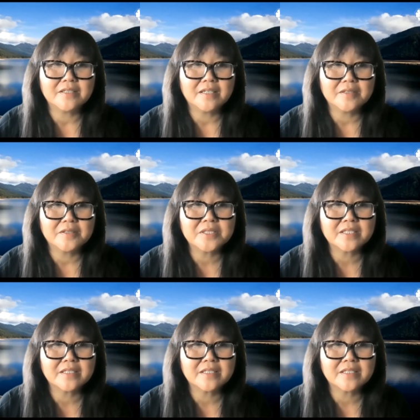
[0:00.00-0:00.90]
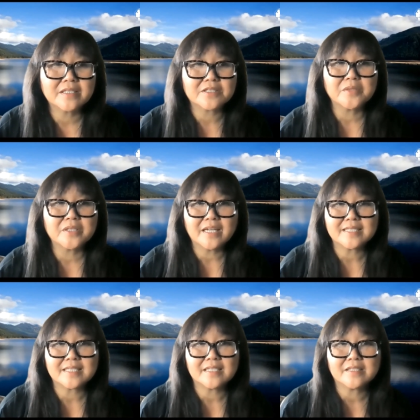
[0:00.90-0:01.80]
uh, utilities are
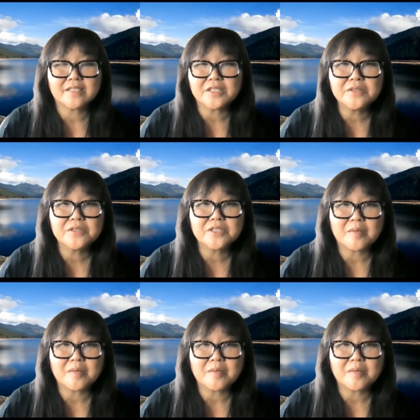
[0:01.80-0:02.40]
realizing the huge